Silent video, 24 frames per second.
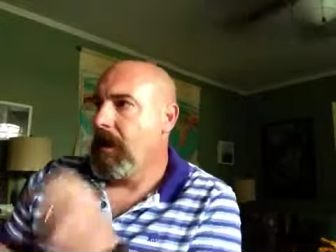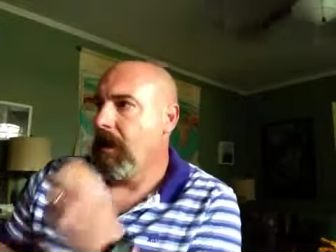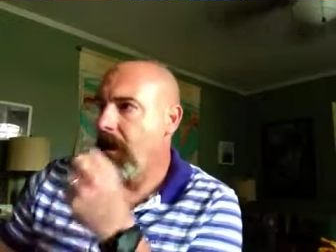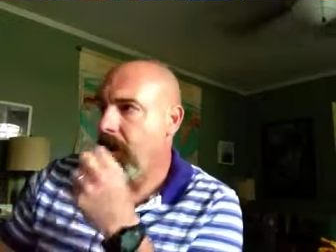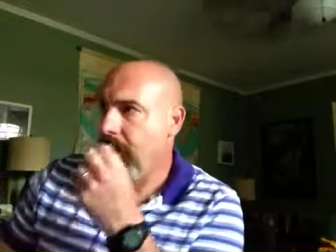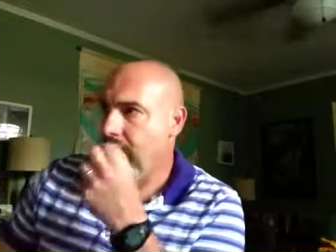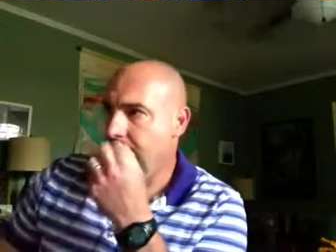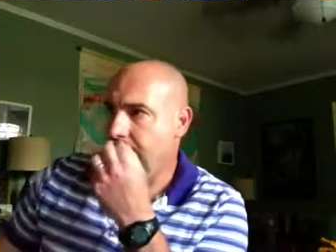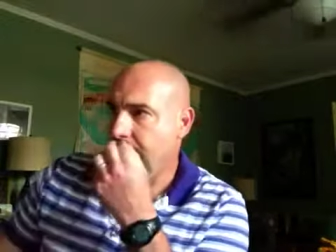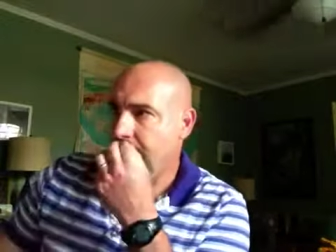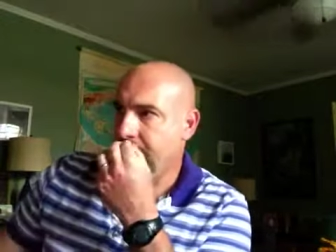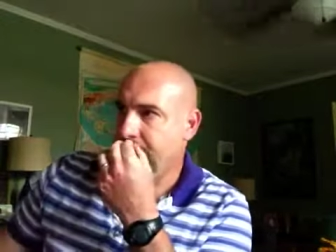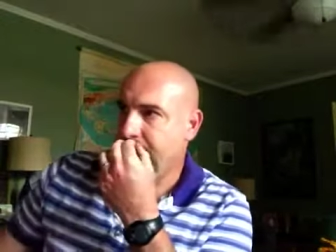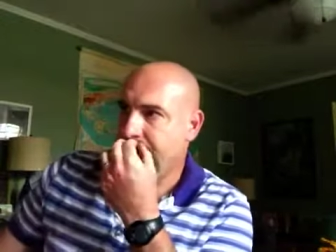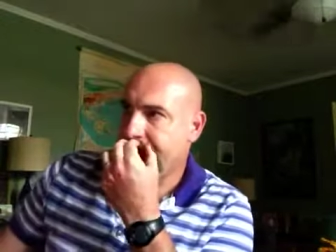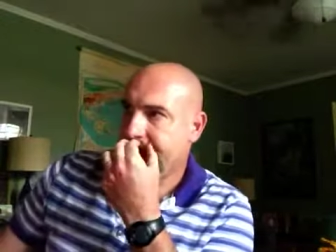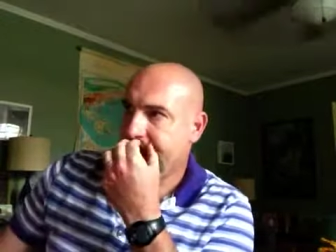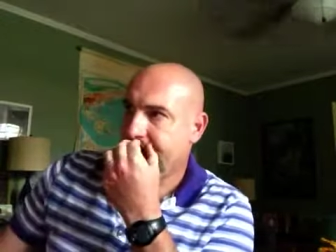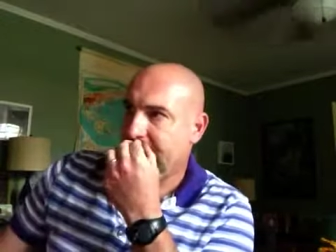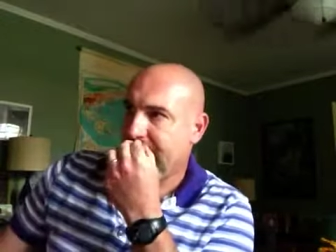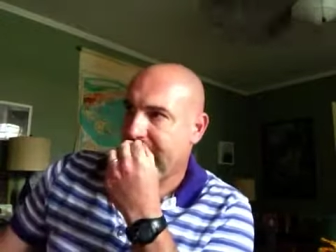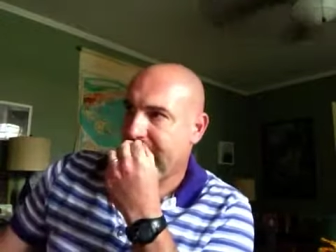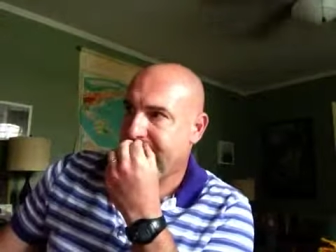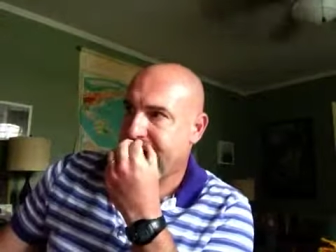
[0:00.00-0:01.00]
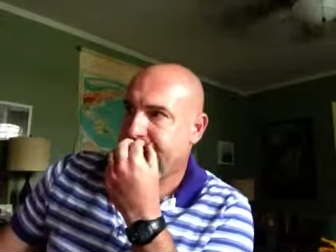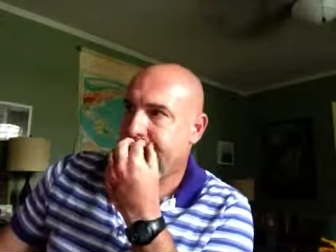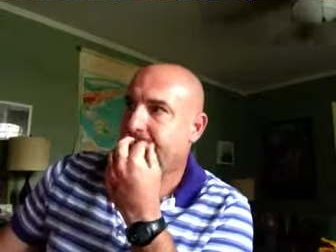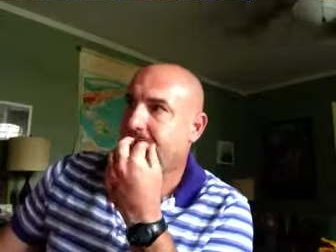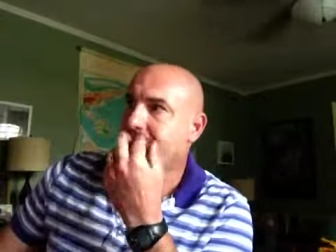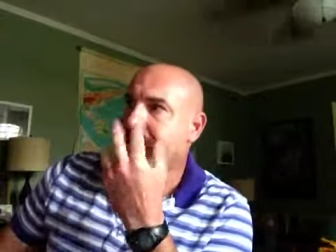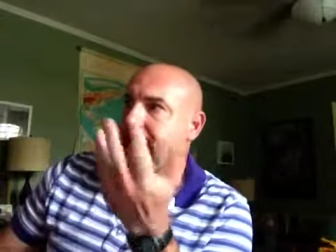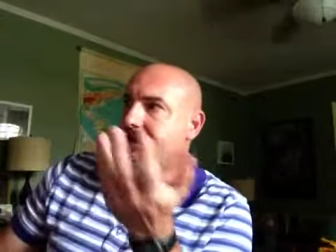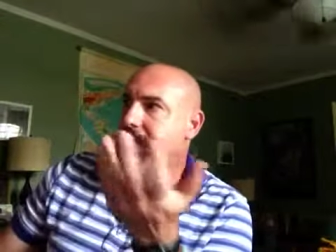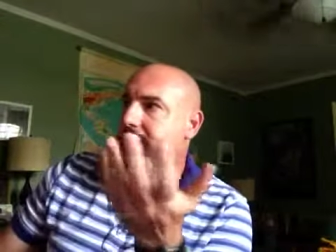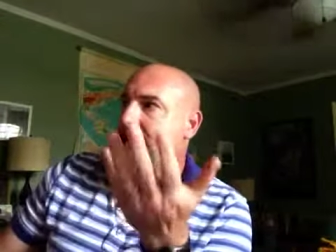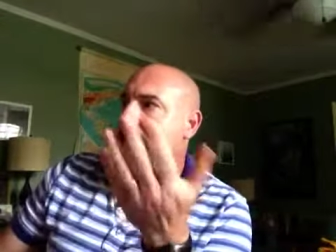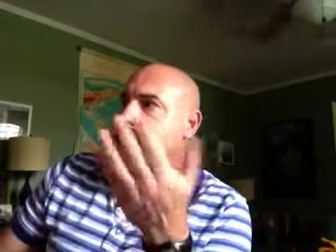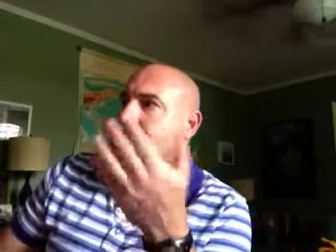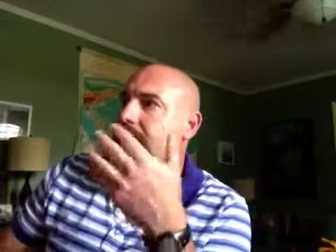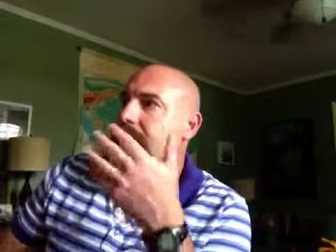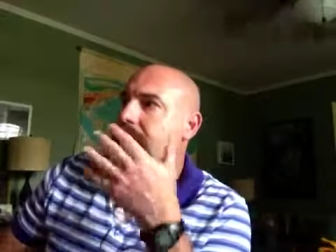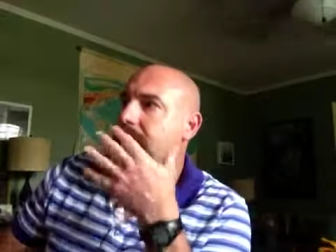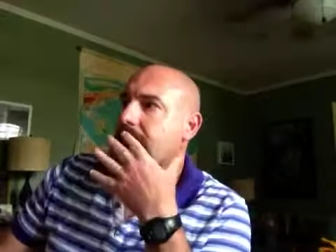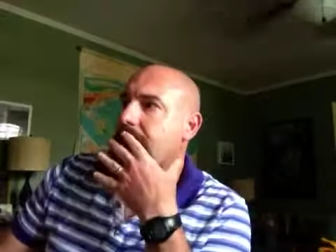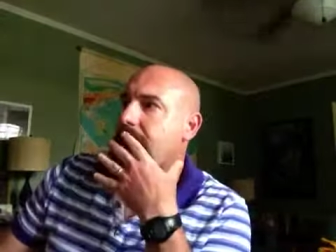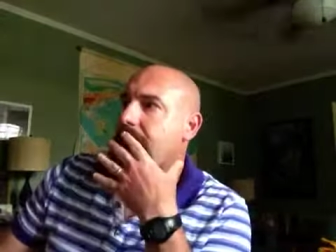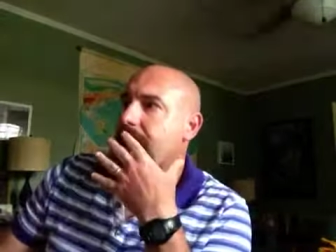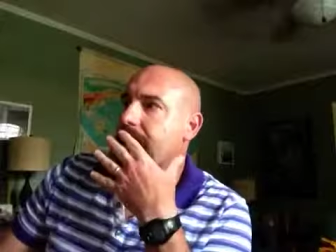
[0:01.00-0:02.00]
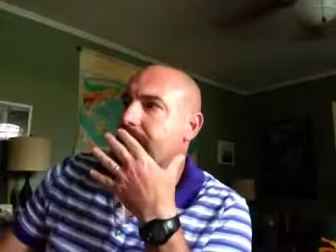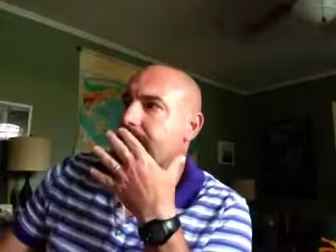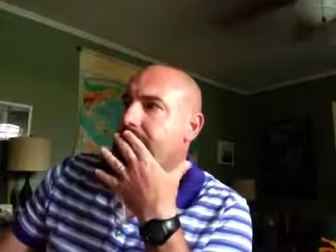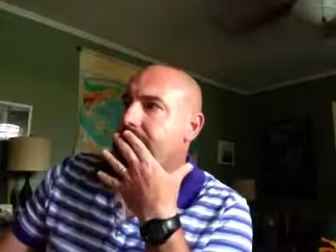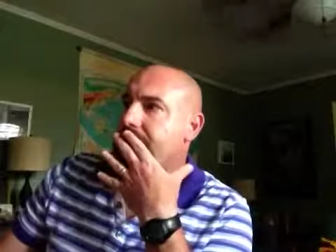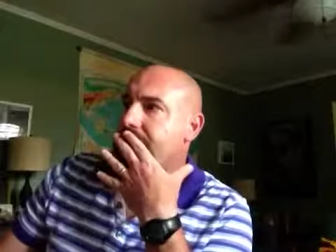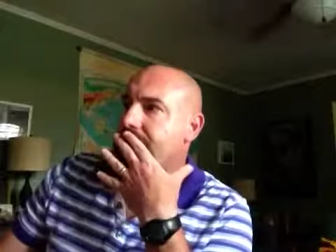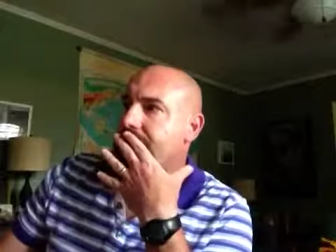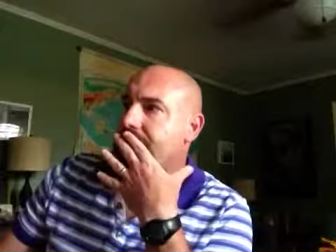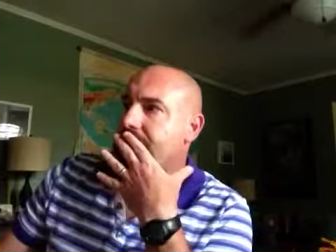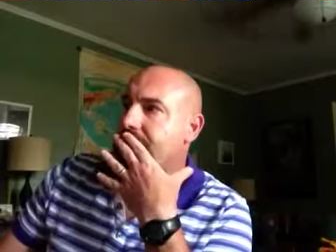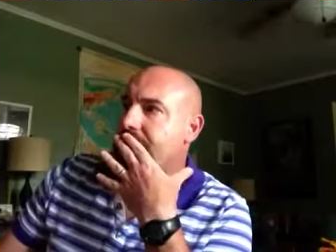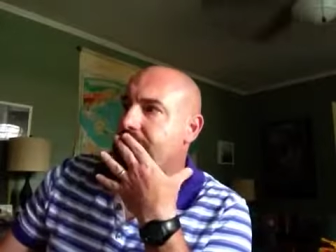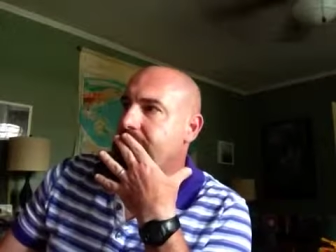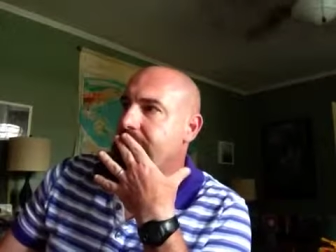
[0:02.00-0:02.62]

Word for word: Um, so basically, um,